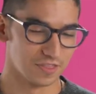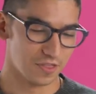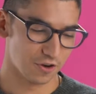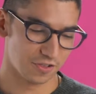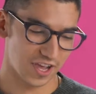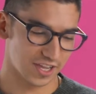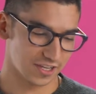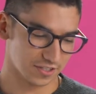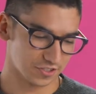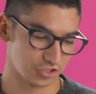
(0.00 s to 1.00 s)
they're
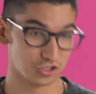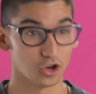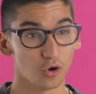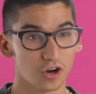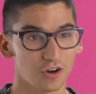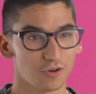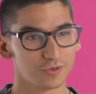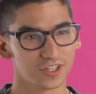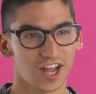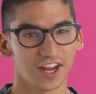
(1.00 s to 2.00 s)
like snow
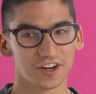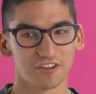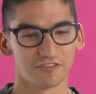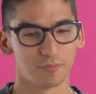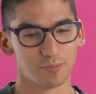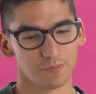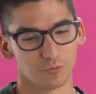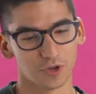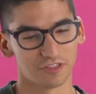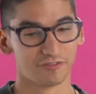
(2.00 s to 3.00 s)
cones kind of
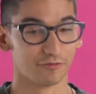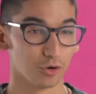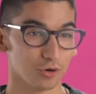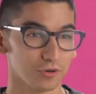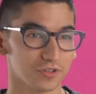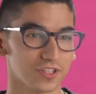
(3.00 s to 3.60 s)
with fruit,